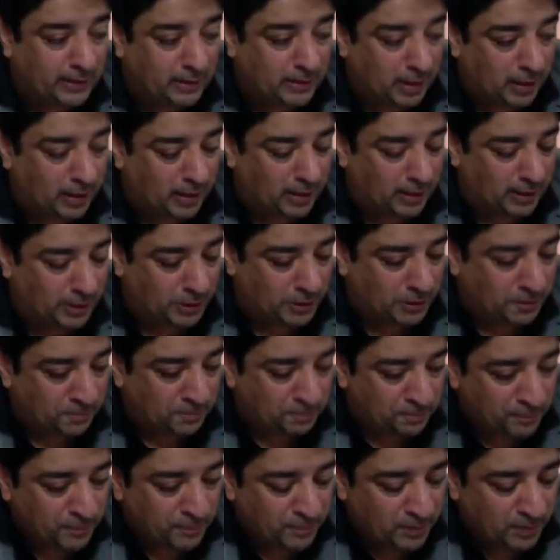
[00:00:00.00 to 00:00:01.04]
knowledge.
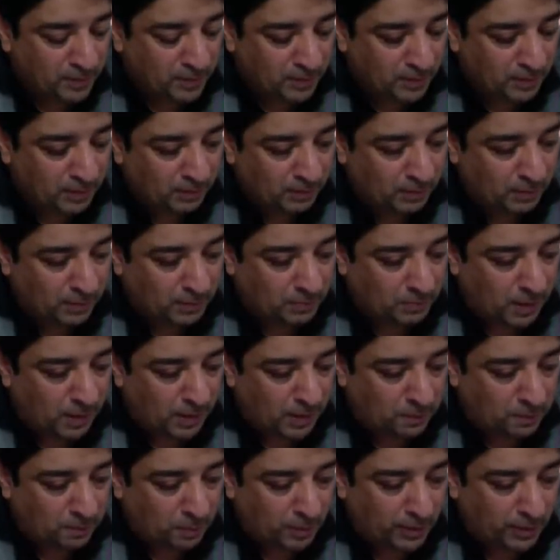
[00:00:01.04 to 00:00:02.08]
But my
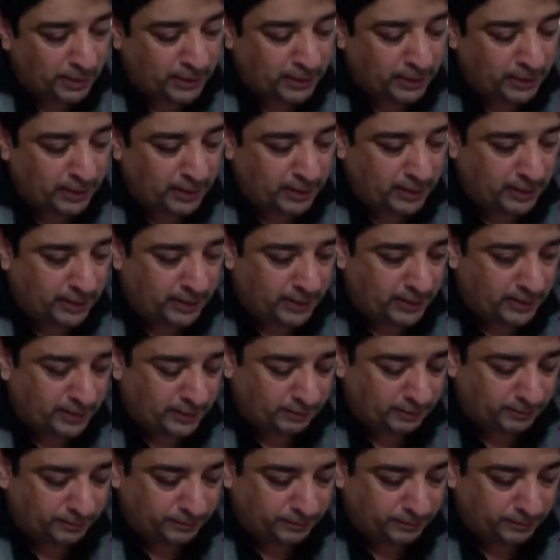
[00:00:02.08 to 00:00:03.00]
point here is,